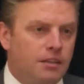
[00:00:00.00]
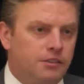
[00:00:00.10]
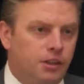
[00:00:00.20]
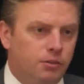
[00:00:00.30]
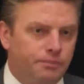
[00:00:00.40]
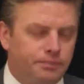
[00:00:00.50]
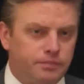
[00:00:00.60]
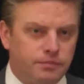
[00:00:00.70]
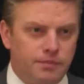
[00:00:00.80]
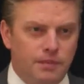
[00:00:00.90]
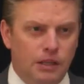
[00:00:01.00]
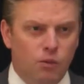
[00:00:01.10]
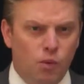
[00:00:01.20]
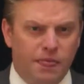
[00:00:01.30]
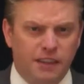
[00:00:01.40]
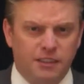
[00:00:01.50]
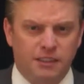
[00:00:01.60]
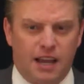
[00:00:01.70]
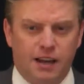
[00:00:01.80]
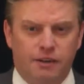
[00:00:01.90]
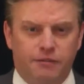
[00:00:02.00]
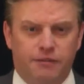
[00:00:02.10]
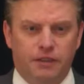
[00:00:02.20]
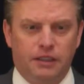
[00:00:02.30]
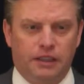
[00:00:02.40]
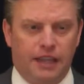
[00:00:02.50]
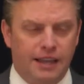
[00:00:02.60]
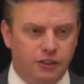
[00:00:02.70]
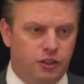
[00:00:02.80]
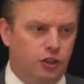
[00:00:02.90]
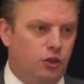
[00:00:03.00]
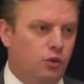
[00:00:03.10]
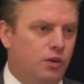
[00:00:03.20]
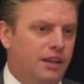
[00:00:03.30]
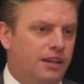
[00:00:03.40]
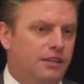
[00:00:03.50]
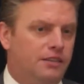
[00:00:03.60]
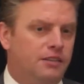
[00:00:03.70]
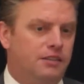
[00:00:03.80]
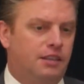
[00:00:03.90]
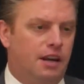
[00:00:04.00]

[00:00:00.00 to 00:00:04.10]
So what this has kind of led to is,